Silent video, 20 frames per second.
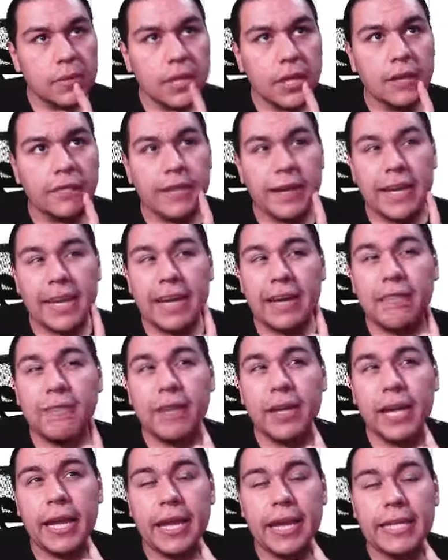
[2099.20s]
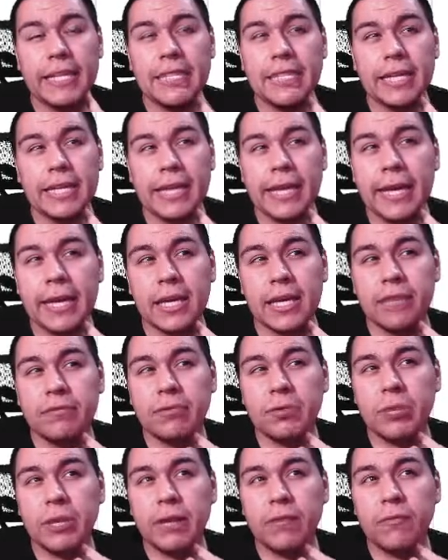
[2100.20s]
If I have 8, I can't give
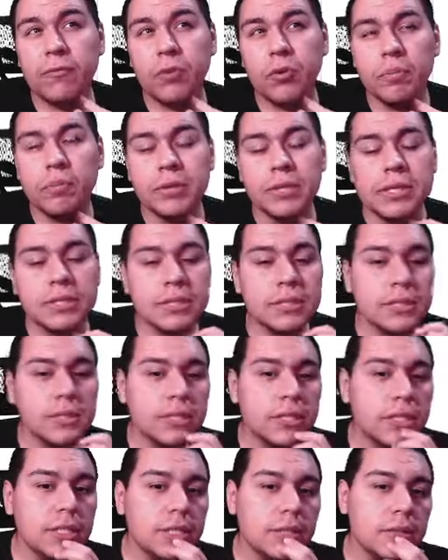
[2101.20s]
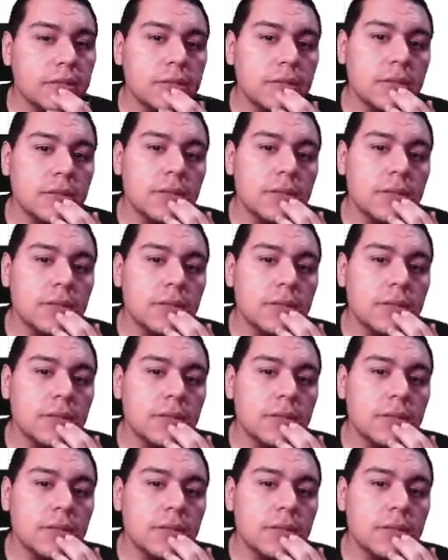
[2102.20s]
away 4 pieces, Ezekiel?